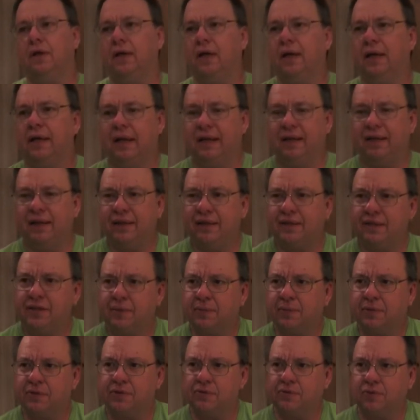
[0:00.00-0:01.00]
and I think
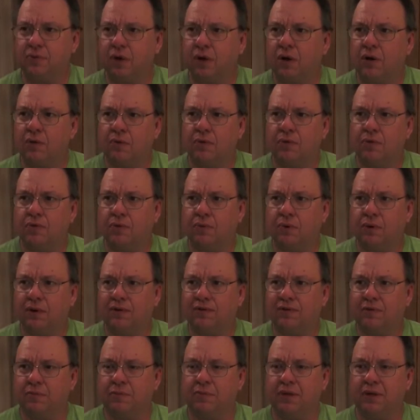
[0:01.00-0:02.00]
something's wrong with one
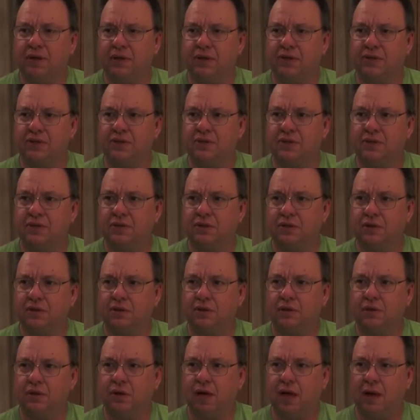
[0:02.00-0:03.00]
of them because
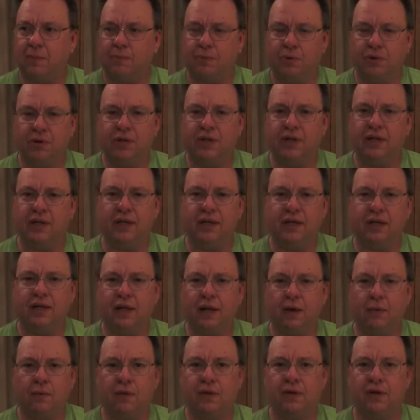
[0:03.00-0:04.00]
I put it in,
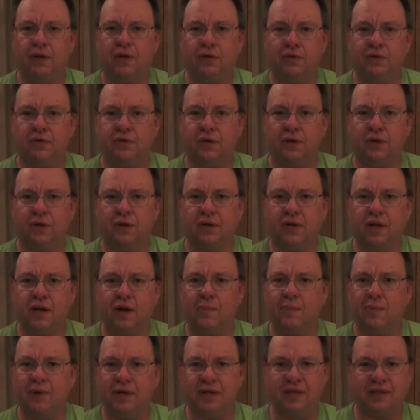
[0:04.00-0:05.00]
I went to go start it
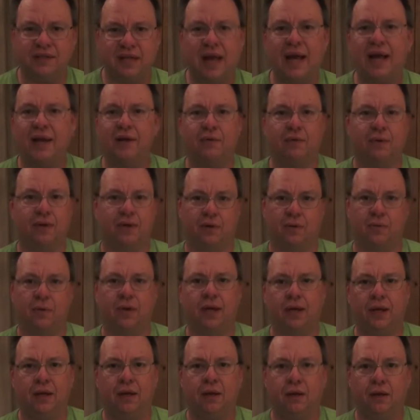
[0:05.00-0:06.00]
up, and it died right
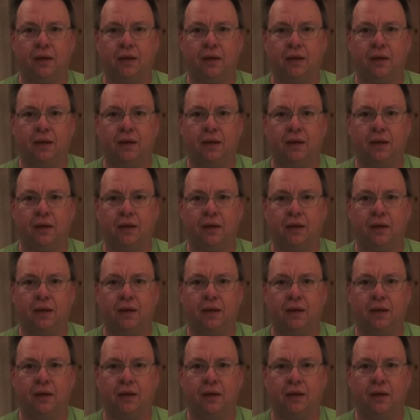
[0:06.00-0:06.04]
away.